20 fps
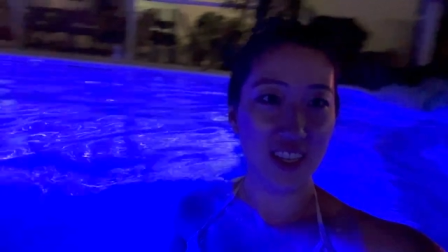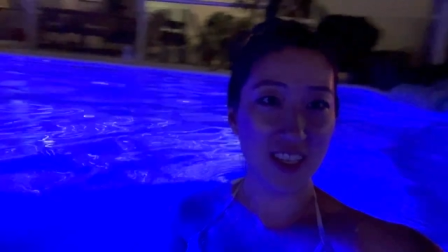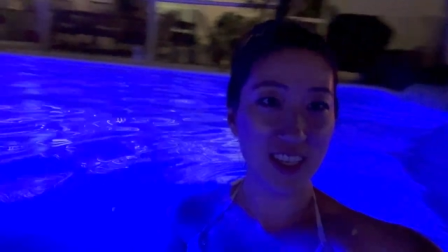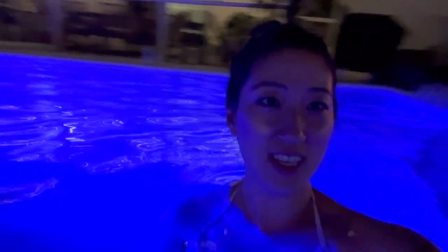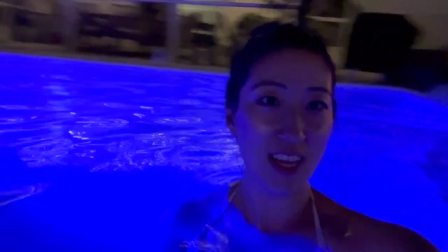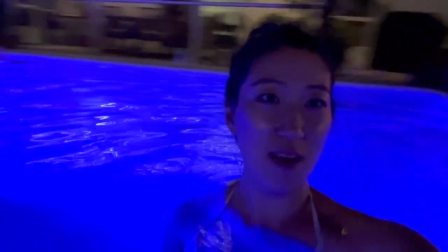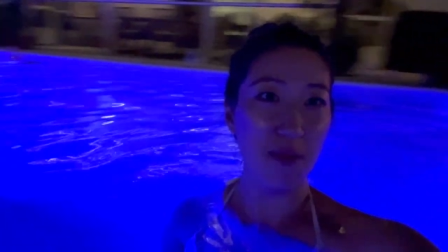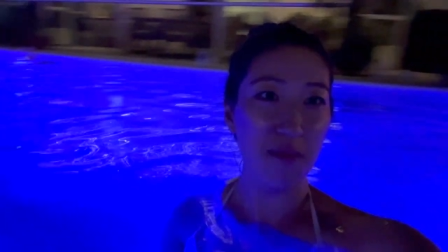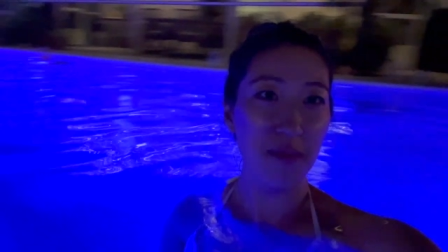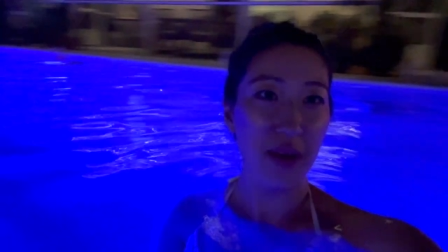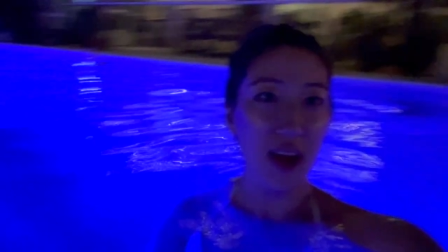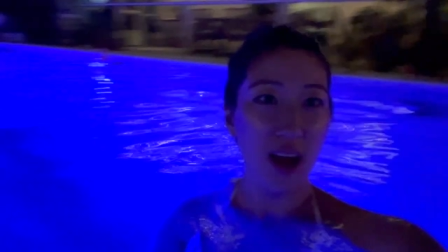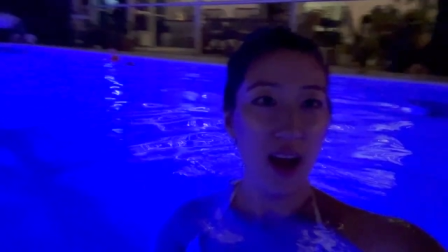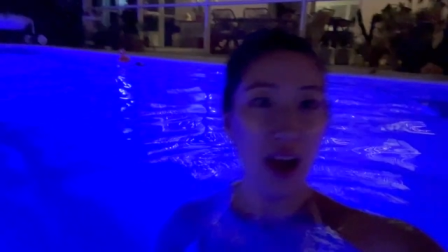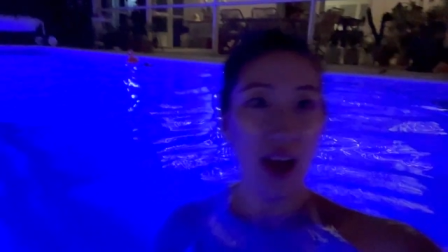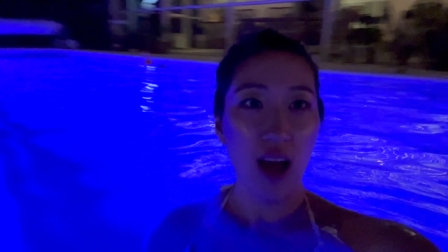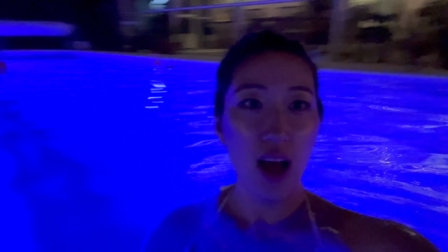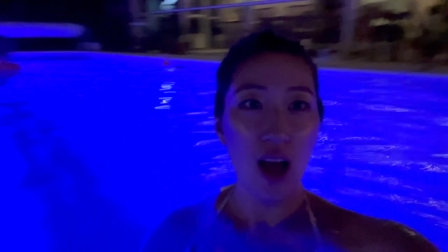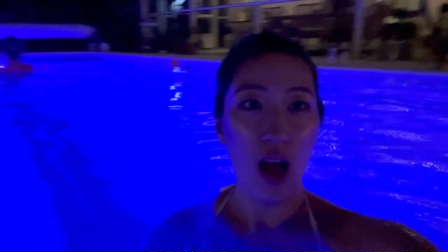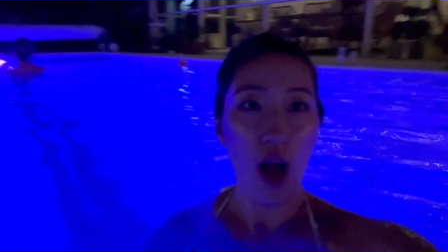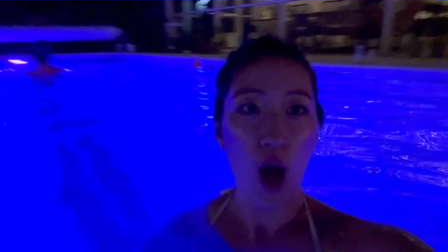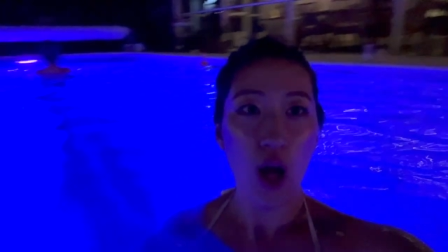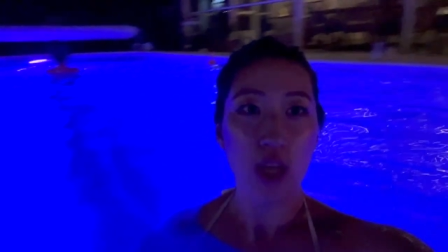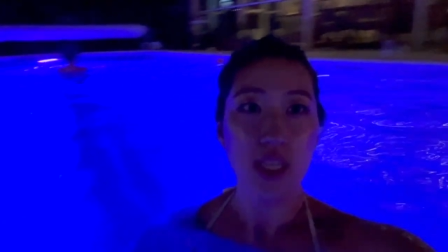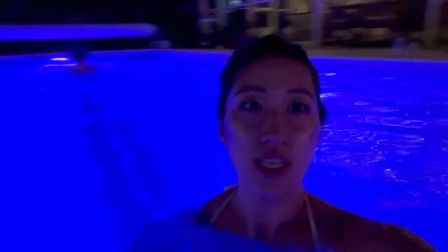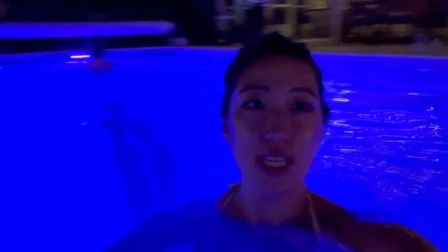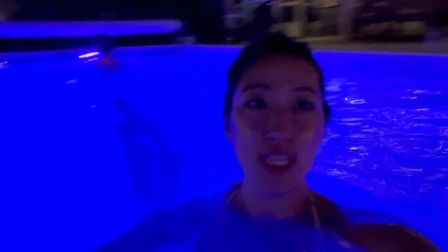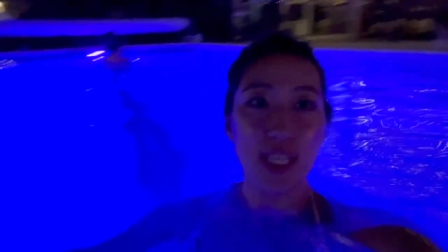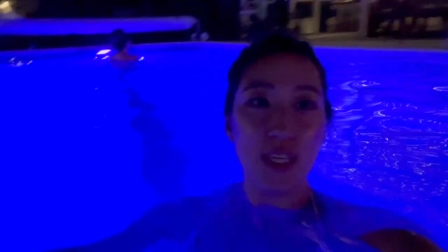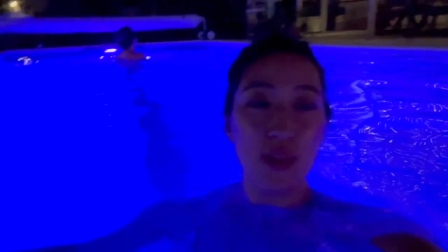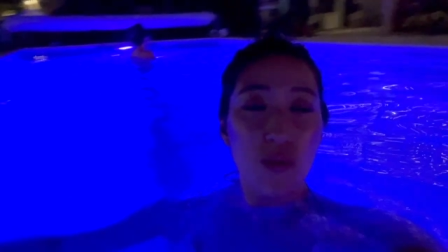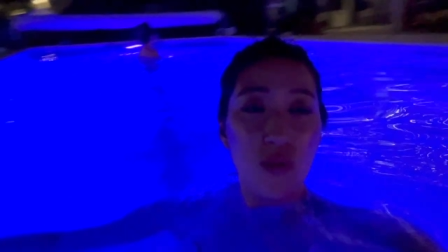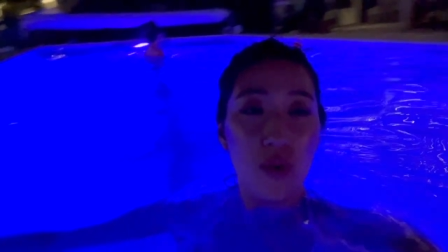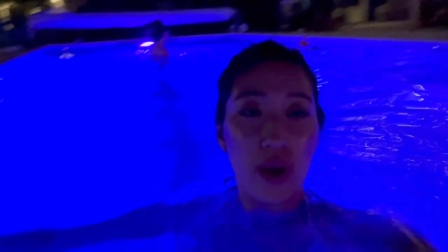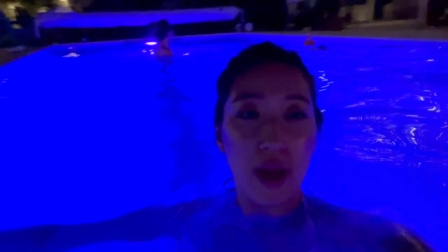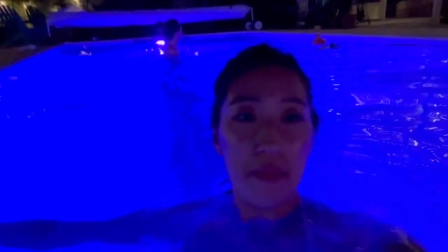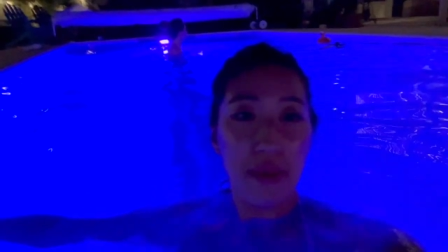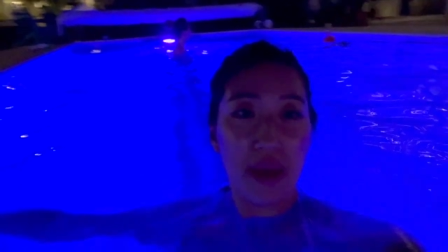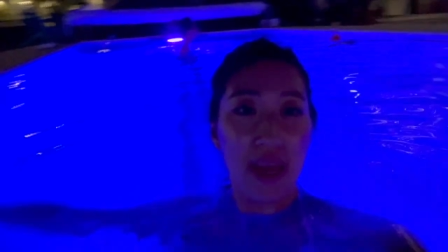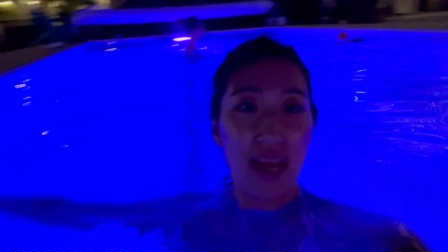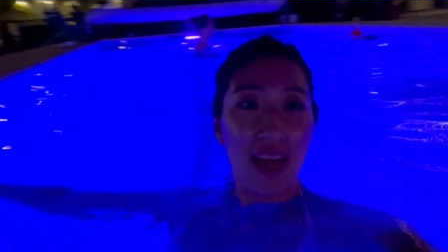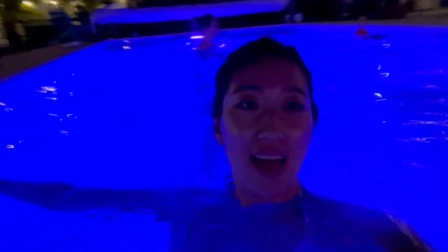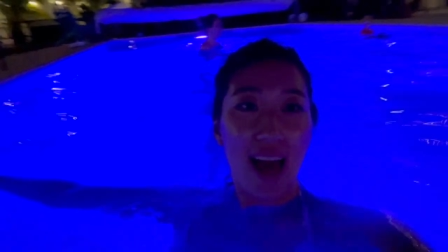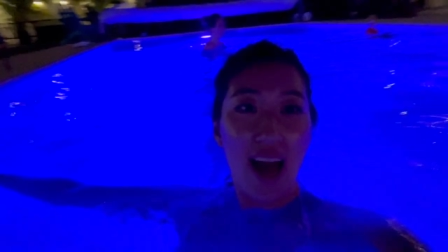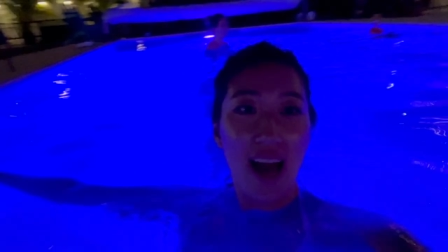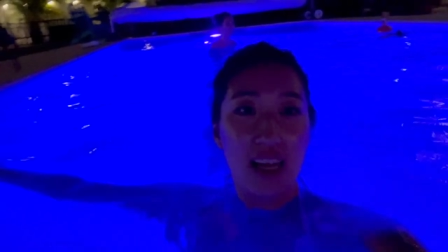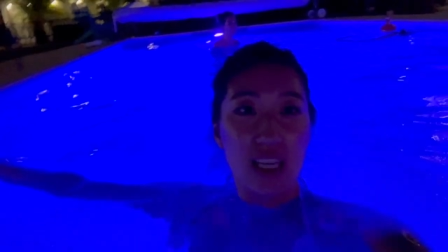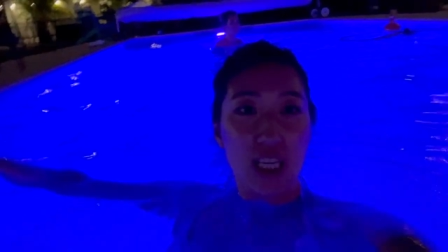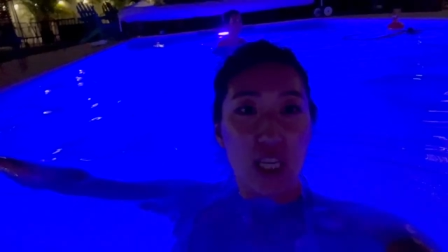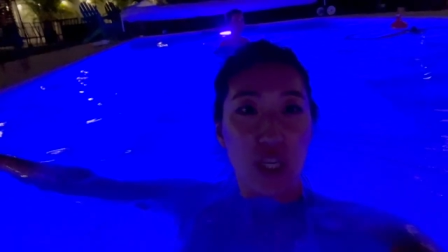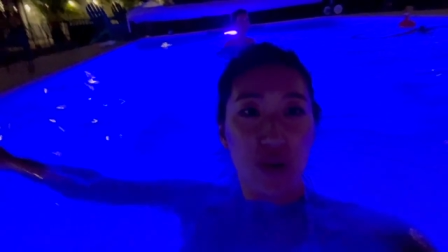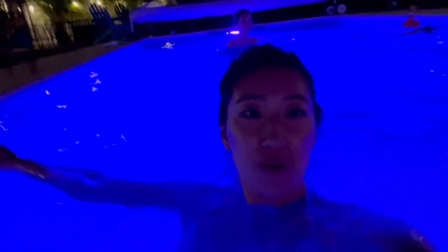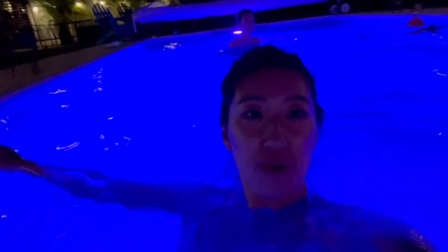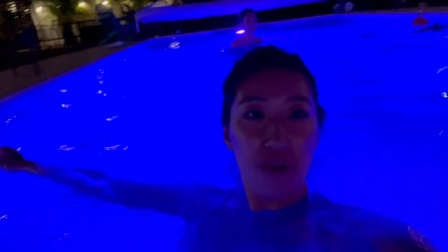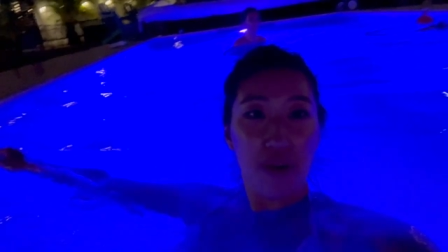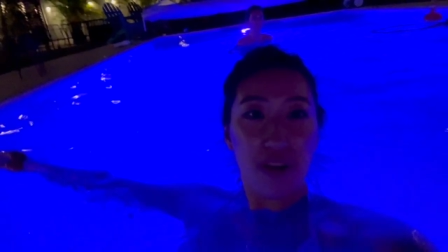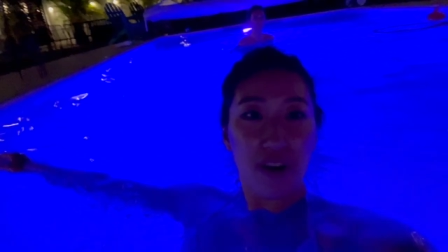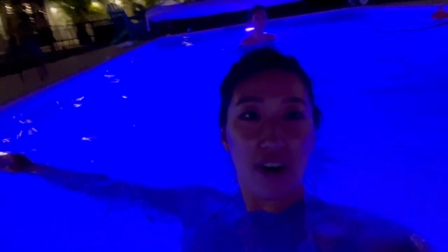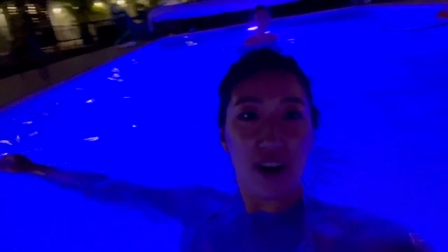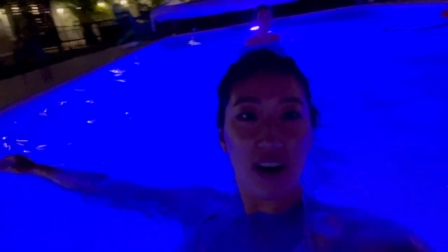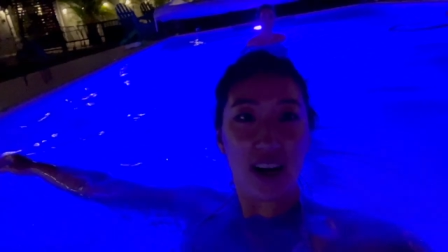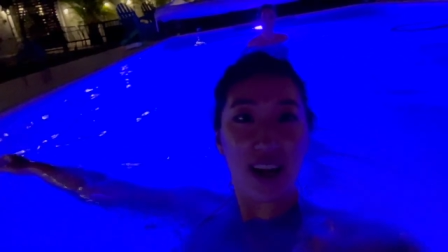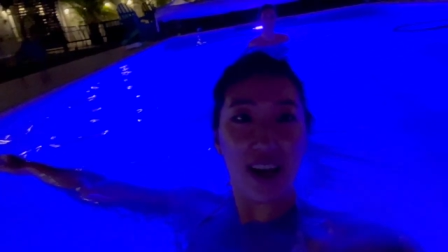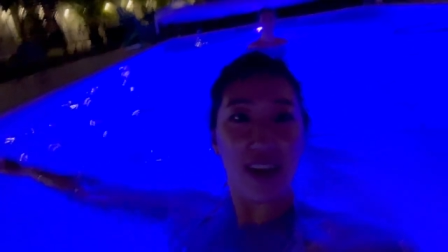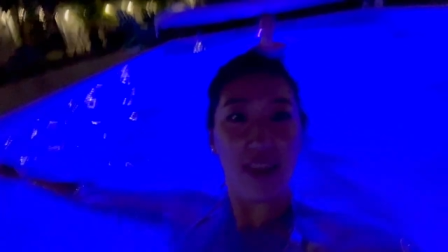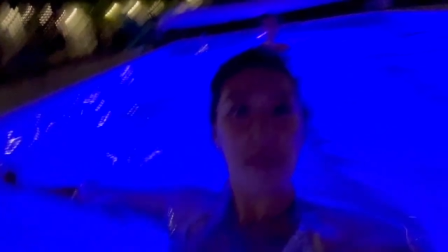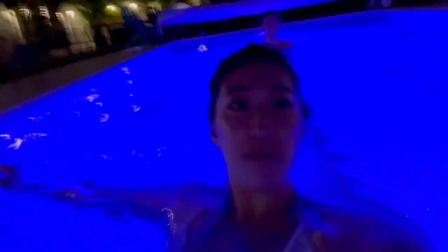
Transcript: Some swimming at 2:30 in the